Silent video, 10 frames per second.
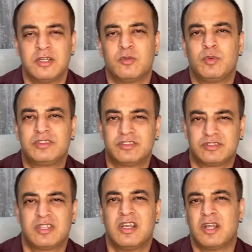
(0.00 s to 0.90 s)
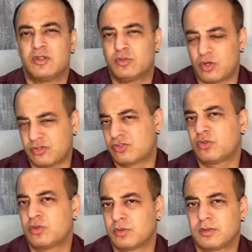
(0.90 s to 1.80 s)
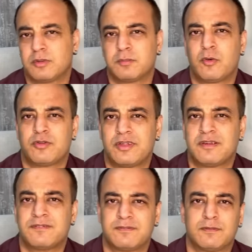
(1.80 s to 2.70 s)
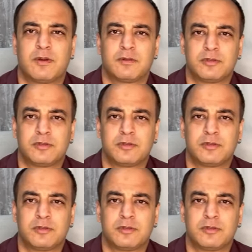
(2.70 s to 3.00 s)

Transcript: which is not so positive uh,